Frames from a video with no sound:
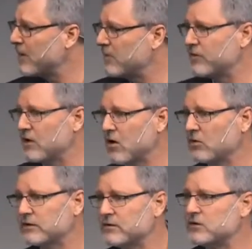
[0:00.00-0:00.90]
both the Old
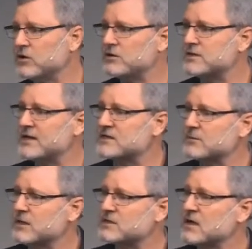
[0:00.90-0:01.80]
and the New
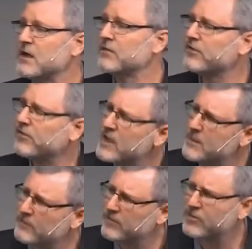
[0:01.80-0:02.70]
Testaments. The theme
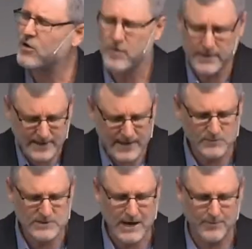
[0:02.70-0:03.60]
of authority
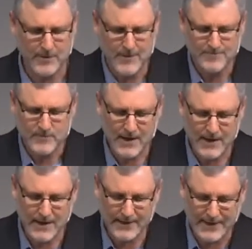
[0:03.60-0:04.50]
comes up
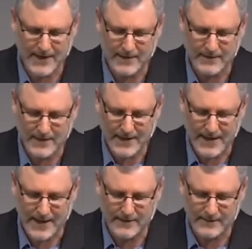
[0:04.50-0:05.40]
again
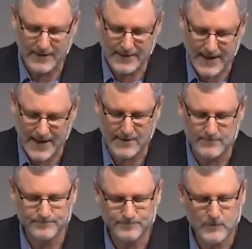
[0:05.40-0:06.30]
and again.
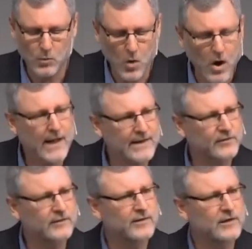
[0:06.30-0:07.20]
Why is
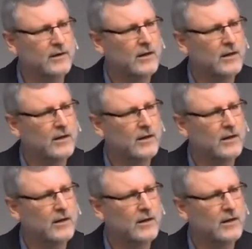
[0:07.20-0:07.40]
it that